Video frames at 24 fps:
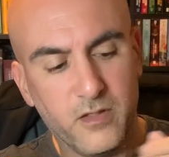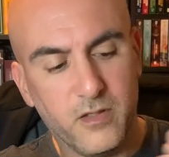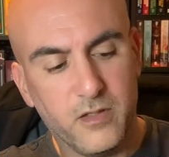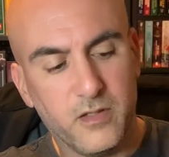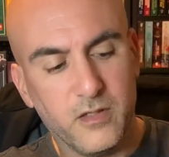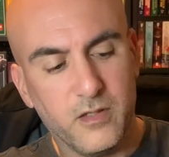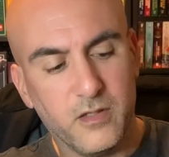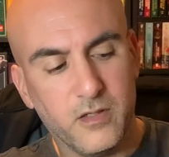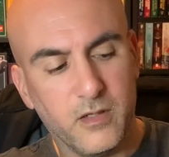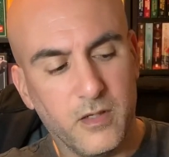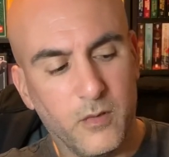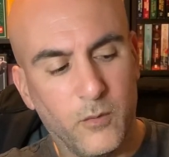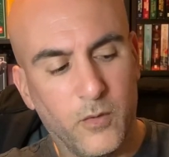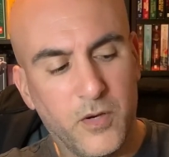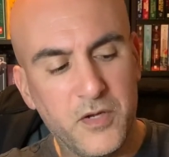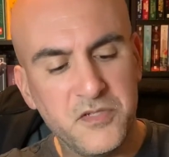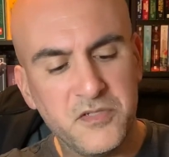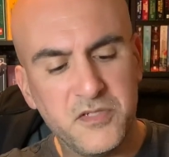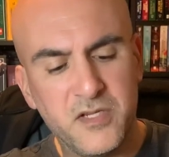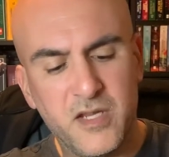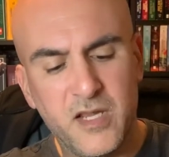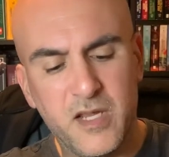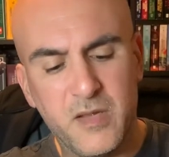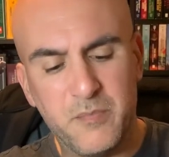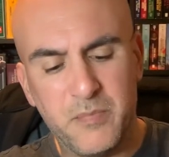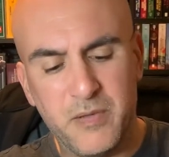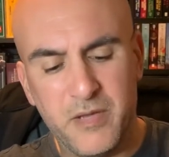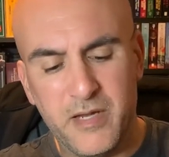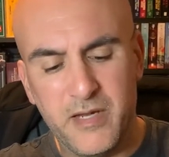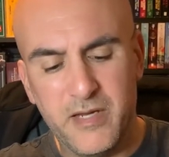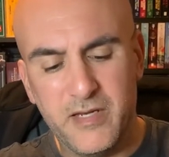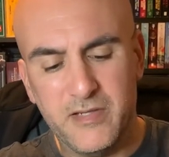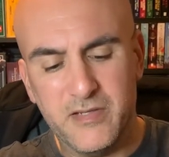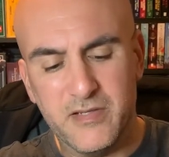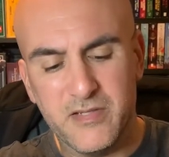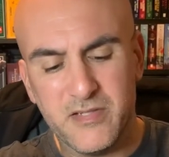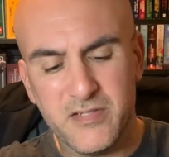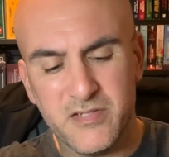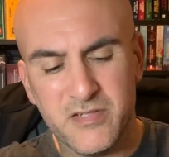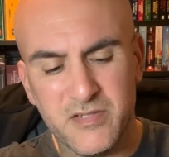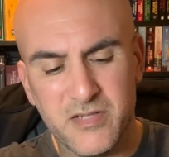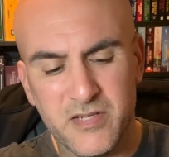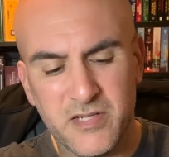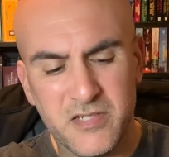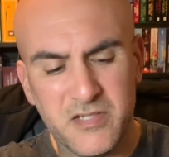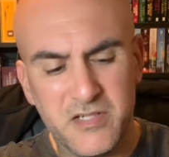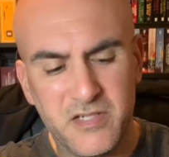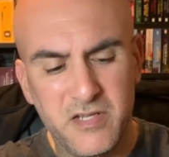I want to say I paid
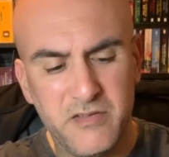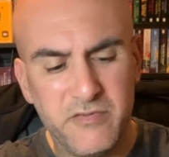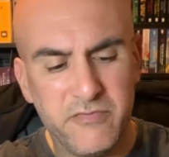$60